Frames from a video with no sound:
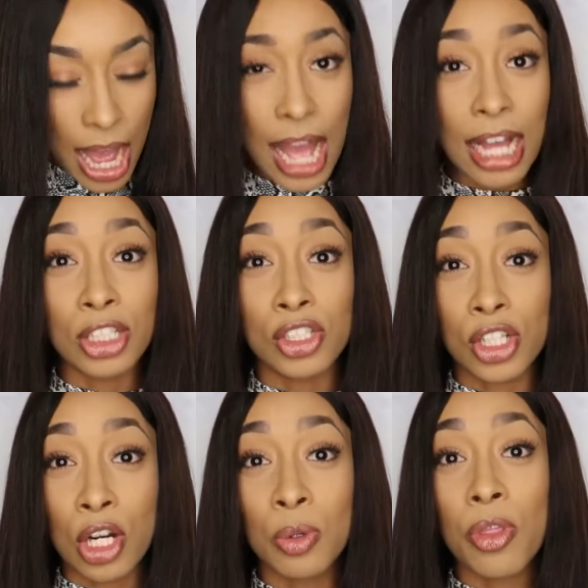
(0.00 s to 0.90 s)
And
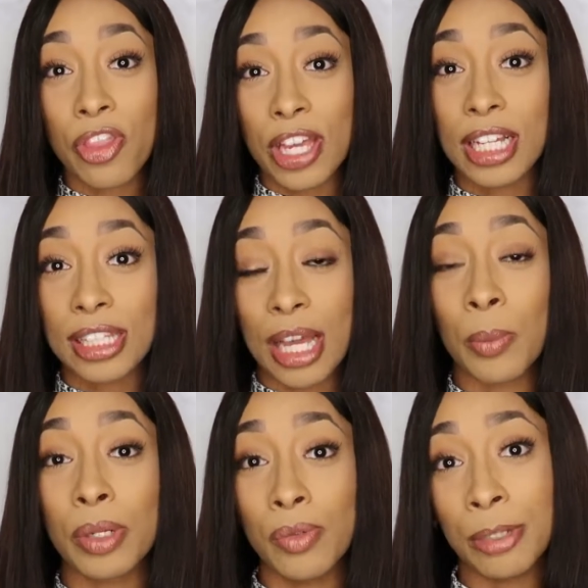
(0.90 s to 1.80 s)
don't think that
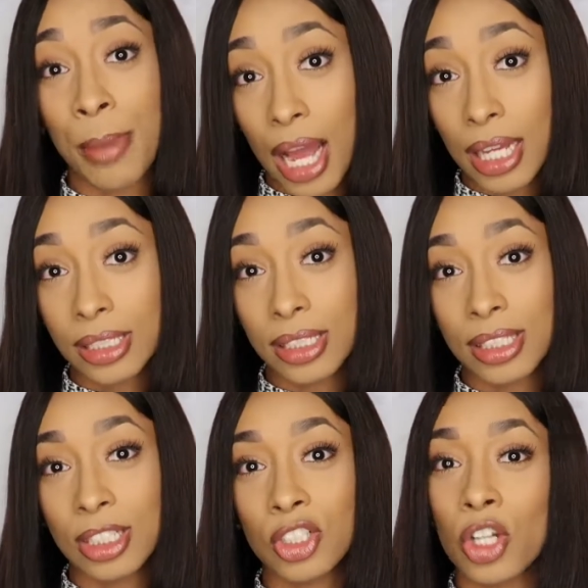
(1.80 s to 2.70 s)
we read minds.
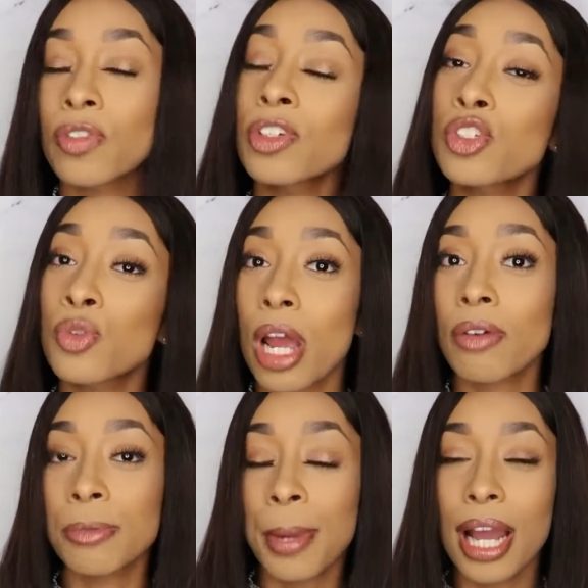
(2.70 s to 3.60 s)
Servers do
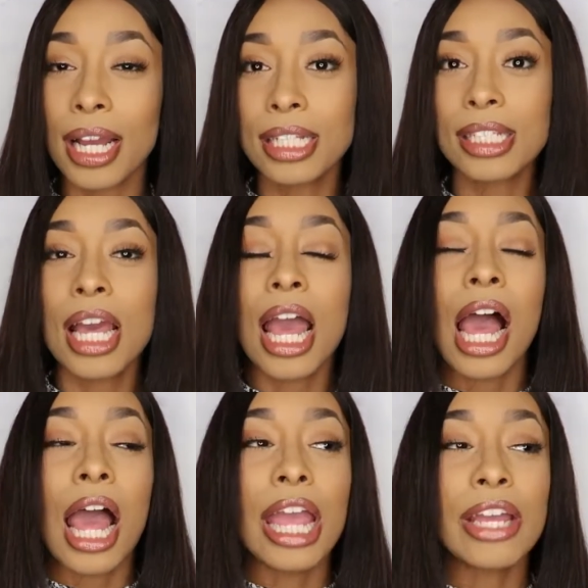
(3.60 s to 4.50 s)
not read minds,
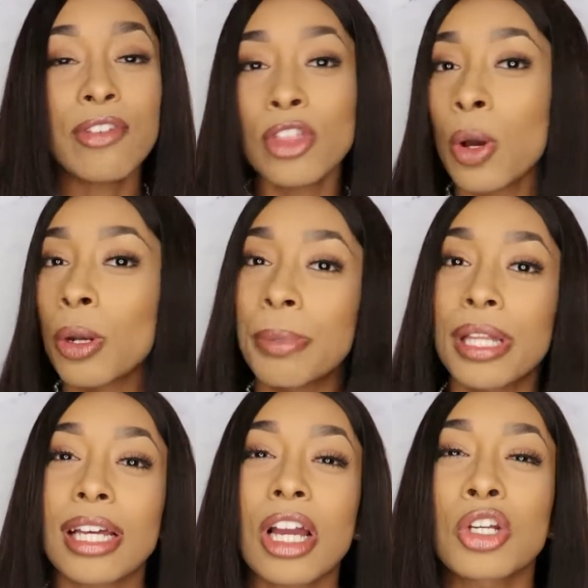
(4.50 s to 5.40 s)
even though it'd be
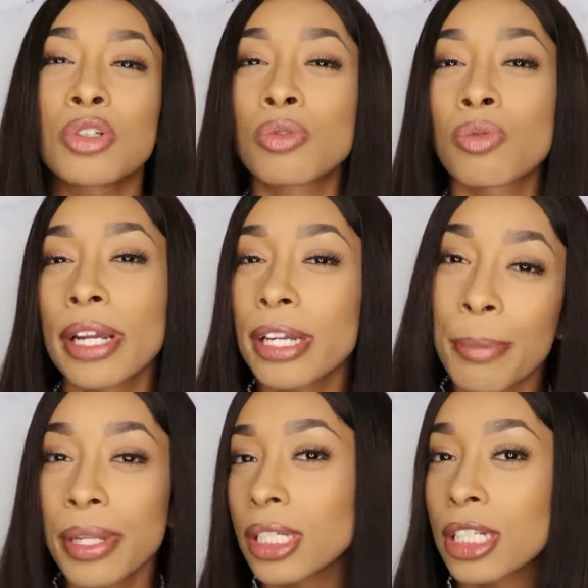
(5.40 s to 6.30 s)
like a great
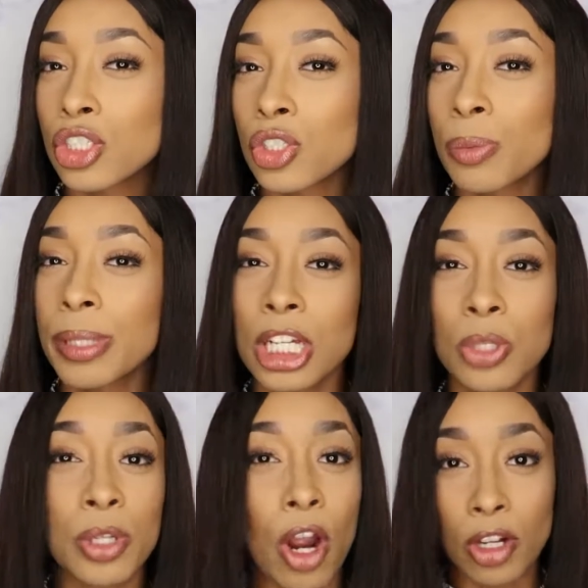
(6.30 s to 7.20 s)
ability to do
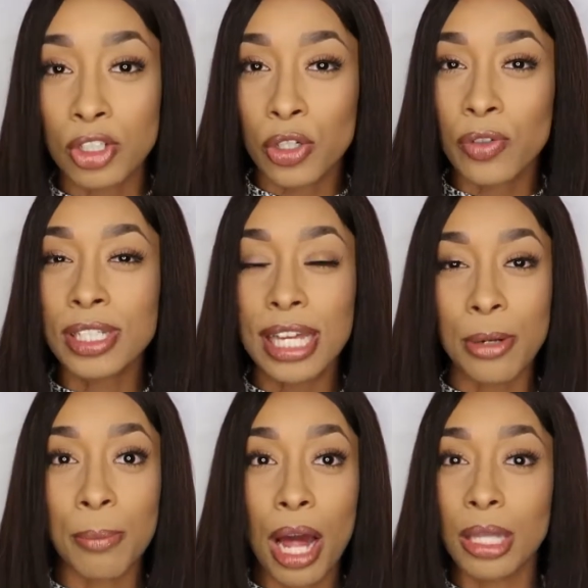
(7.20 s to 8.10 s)
because we are servers and
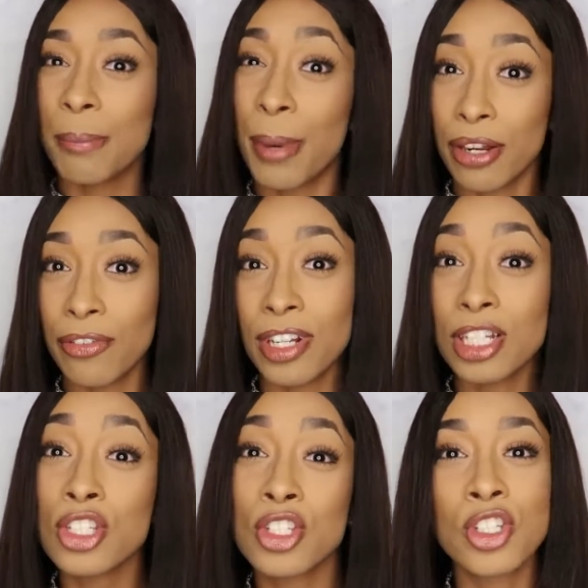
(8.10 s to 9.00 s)
it'd probably benefit
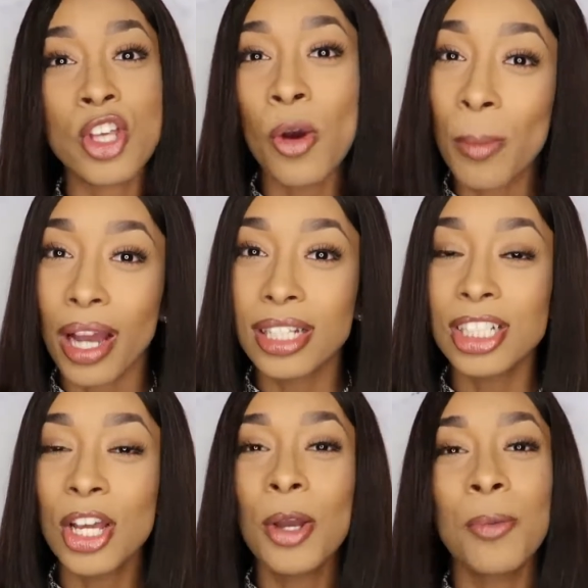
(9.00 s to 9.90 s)
us so
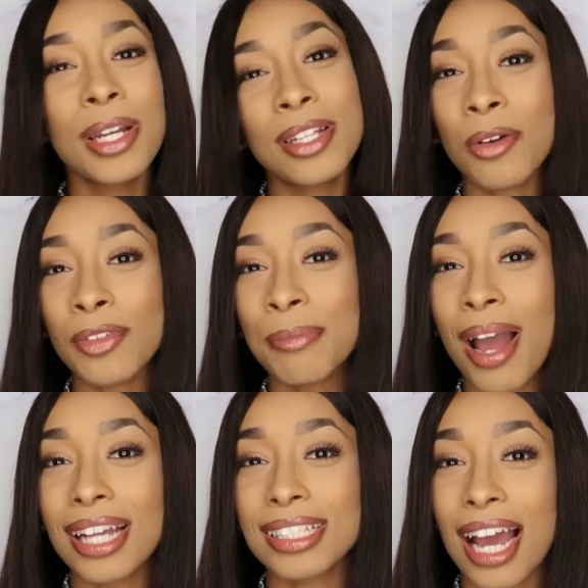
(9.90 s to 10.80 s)
much. We don't read
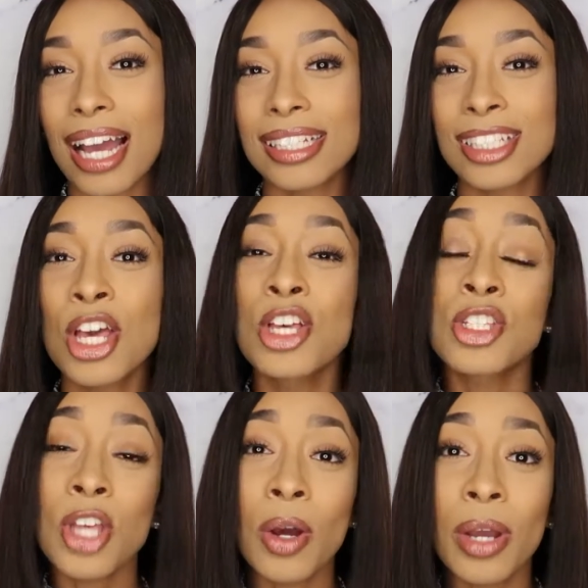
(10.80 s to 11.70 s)
minds, guys.
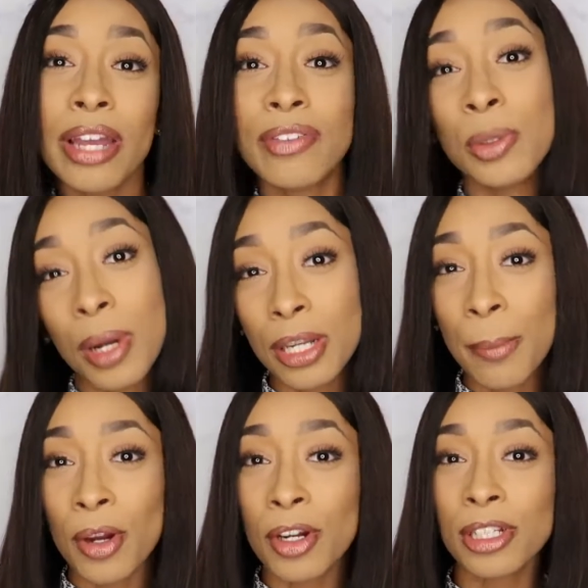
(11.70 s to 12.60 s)
So if you want your
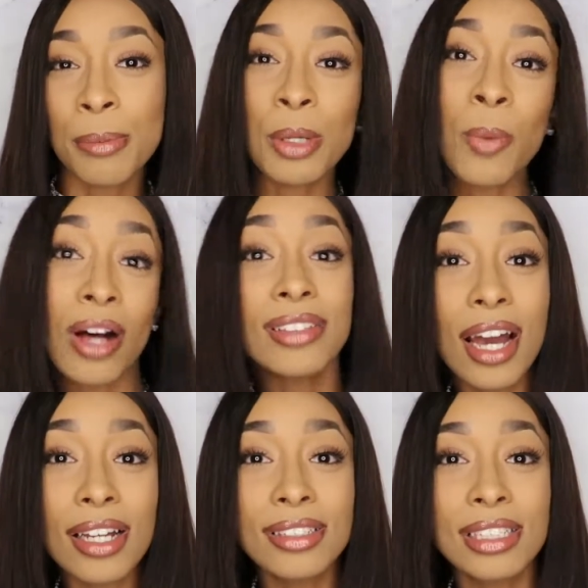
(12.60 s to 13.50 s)
burger to be well
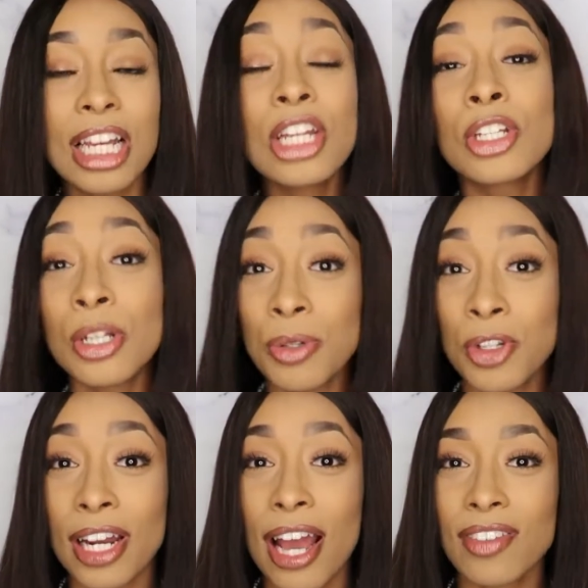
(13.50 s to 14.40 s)
done, you know what
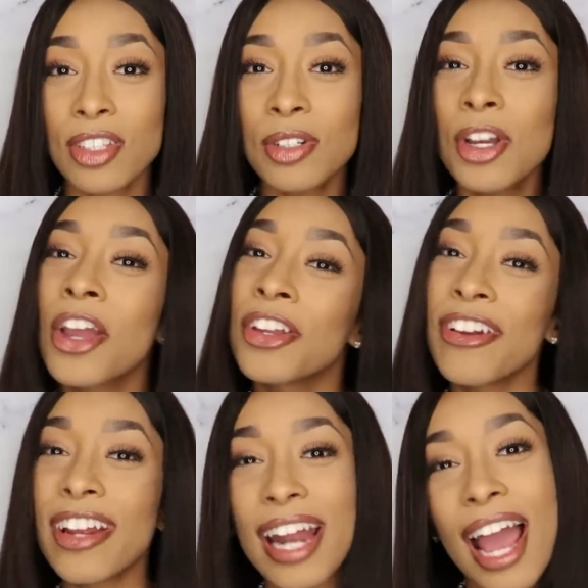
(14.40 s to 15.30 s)
you're gonna have to do?
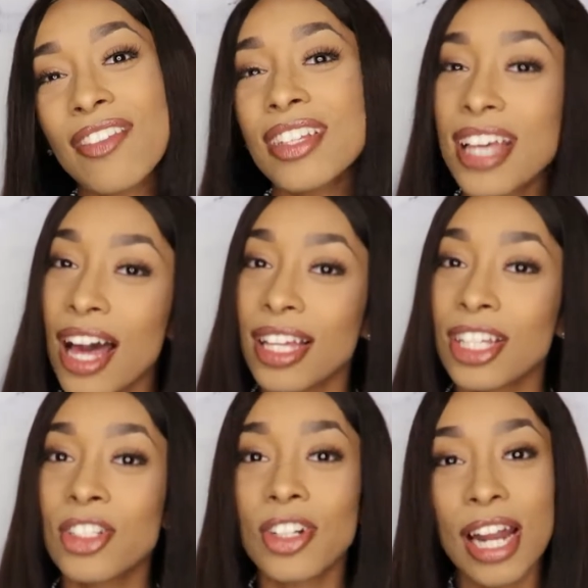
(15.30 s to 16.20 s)
You're gonna have to tell
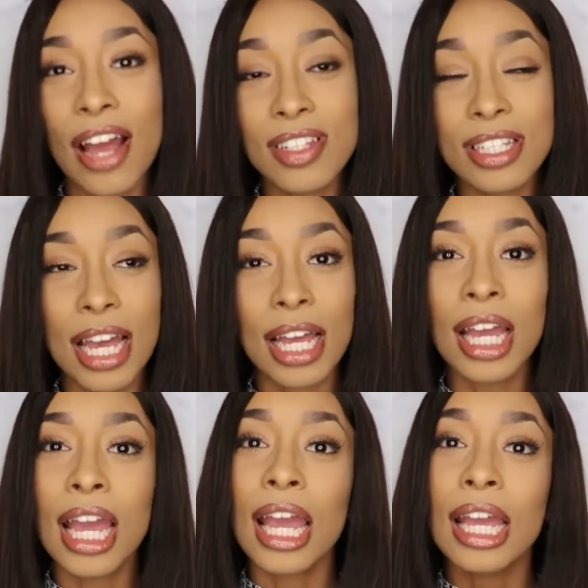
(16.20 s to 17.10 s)
us. You're gonna have to say,
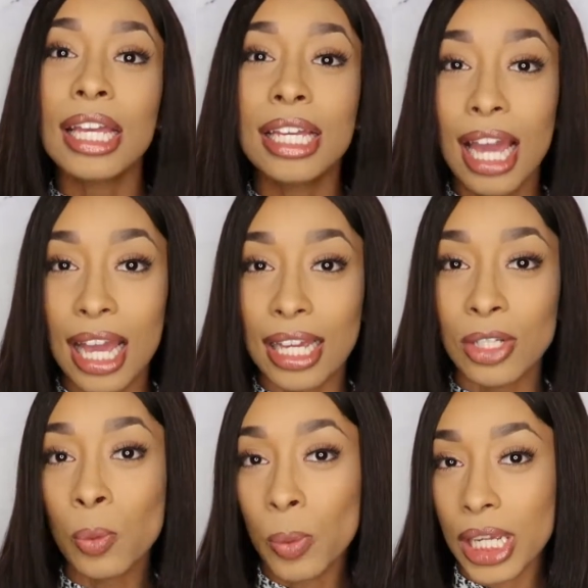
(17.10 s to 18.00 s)

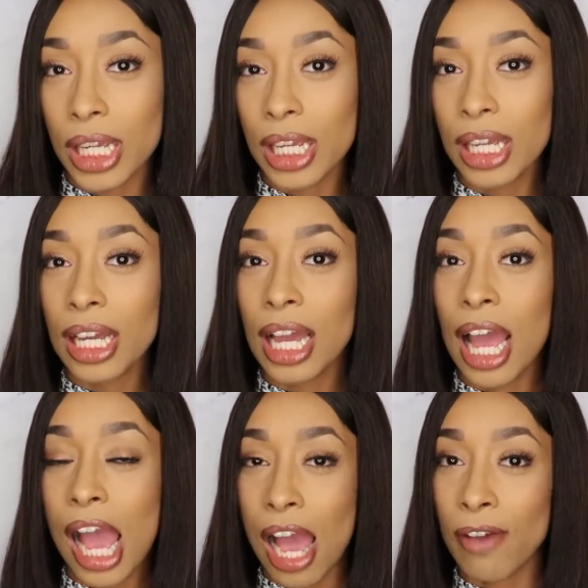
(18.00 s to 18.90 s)
can we
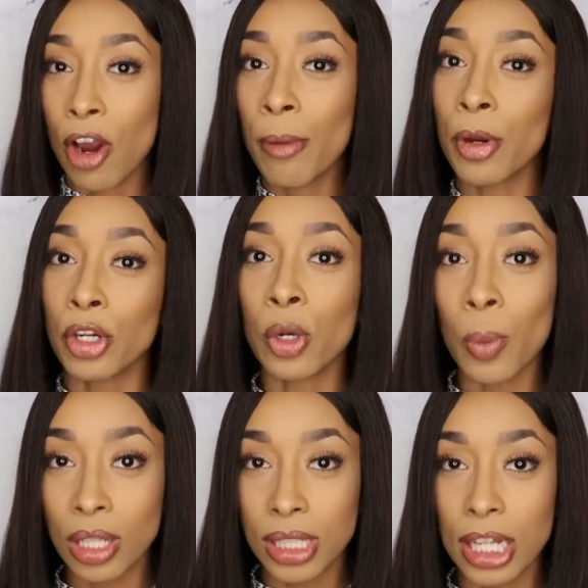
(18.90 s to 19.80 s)
have our burger
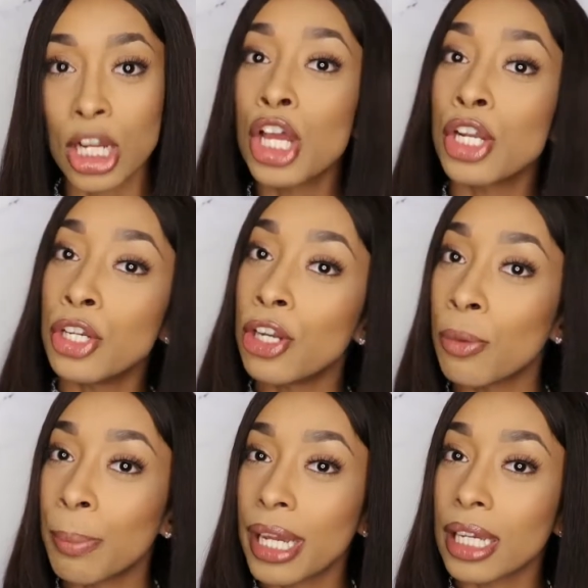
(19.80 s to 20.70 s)
well done?
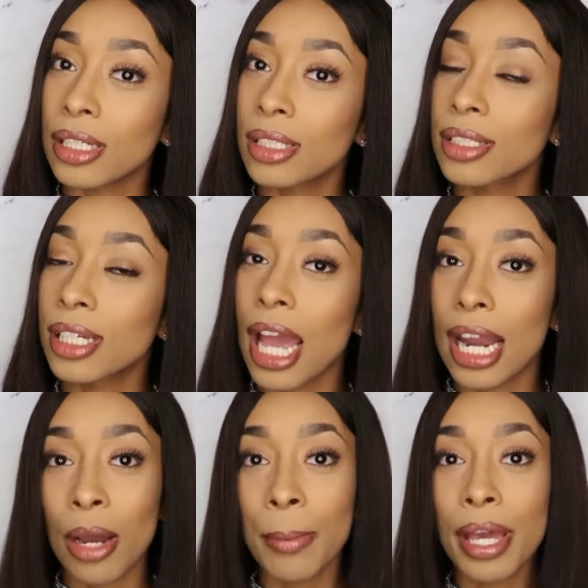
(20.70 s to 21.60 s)
No pink.
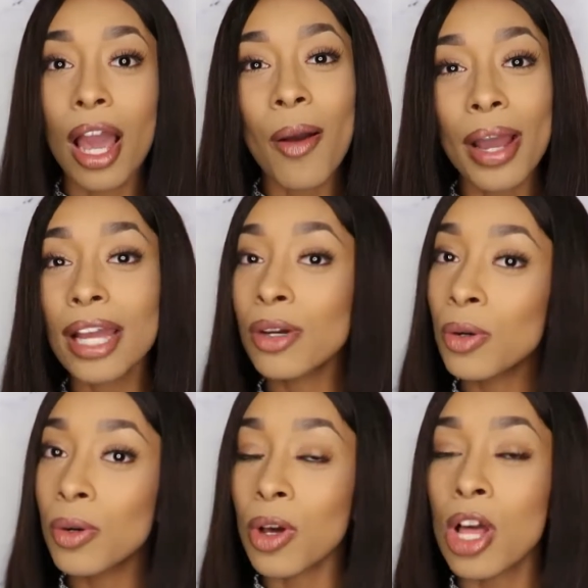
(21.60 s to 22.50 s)
And I'll be like, okay,
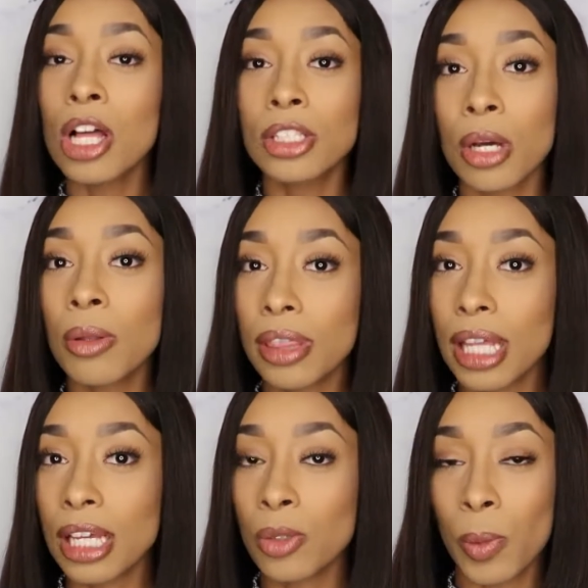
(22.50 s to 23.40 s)
cool. Don't
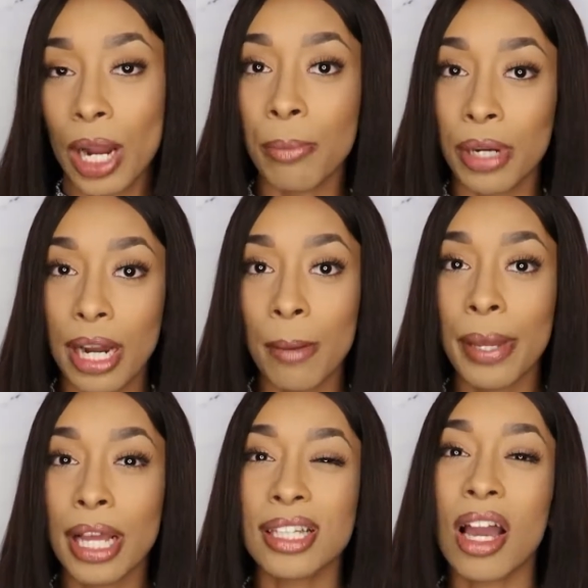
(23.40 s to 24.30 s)
think when I'm bringing out
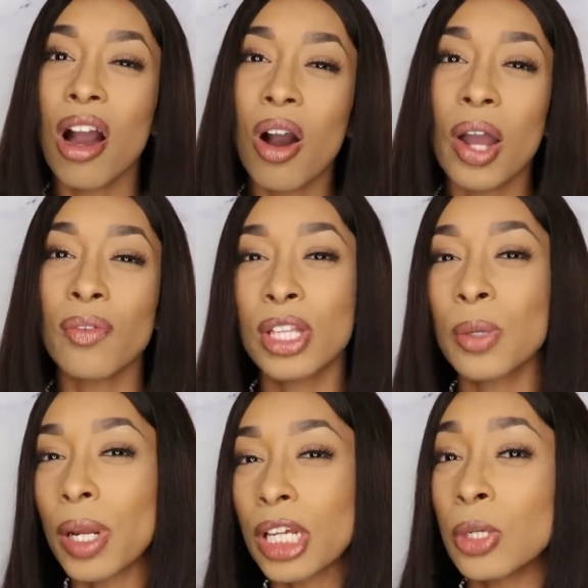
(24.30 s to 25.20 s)
pink like, oh, I really
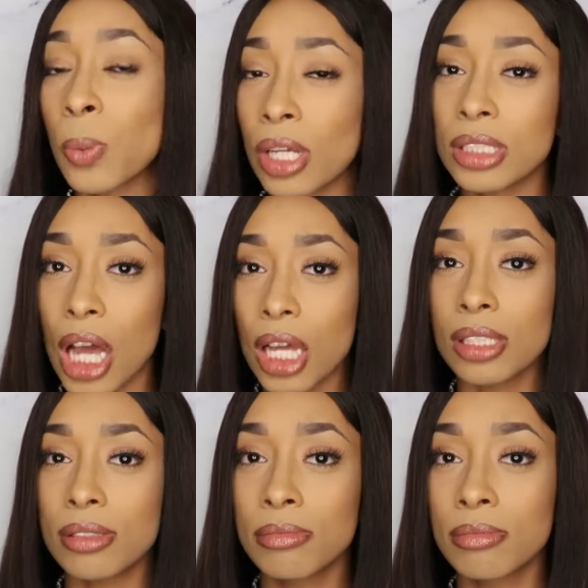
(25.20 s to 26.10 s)
wanted it well
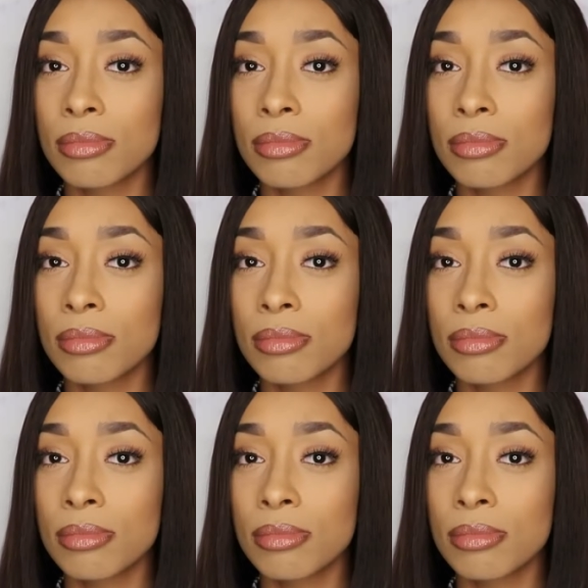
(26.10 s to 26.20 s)
done.